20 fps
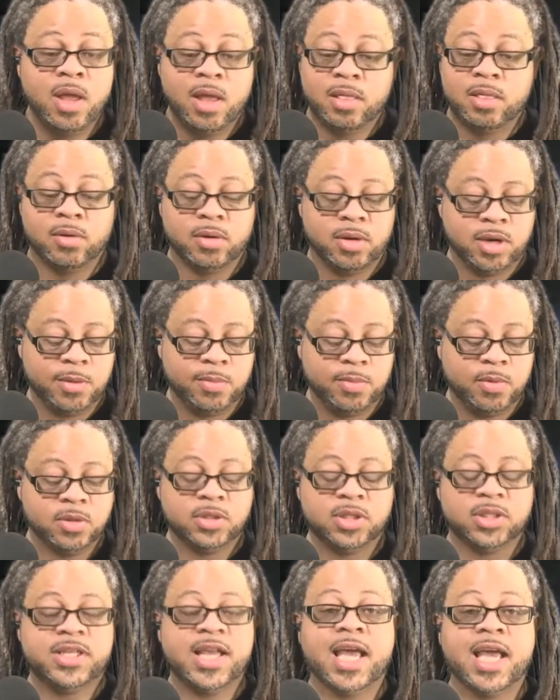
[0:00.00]
There are liberals
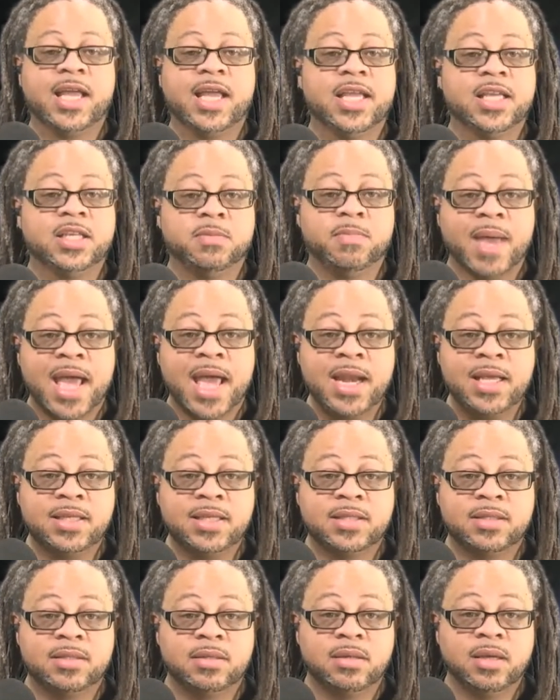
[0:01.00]
attacking
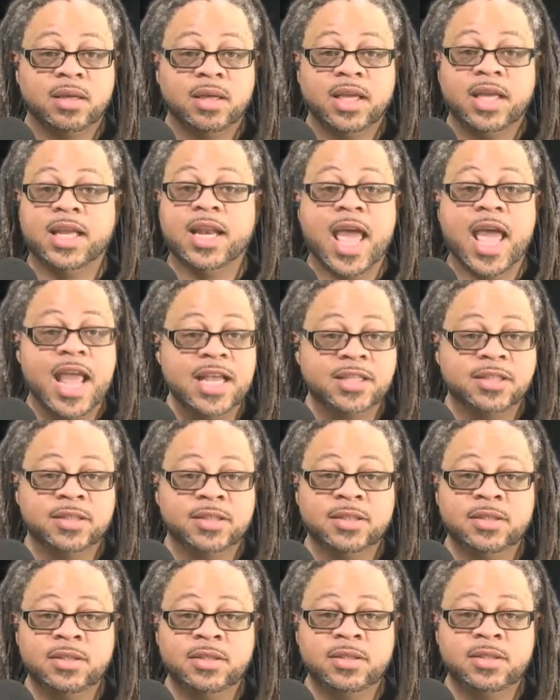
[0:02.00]
Hispanics and
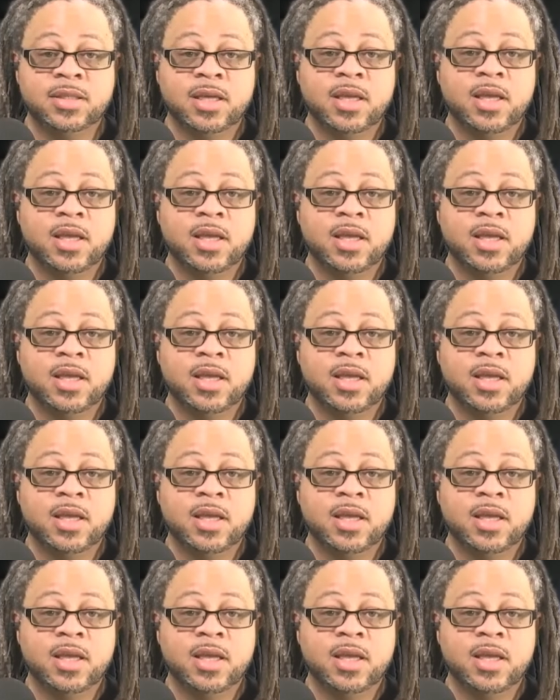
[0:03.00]
Asians.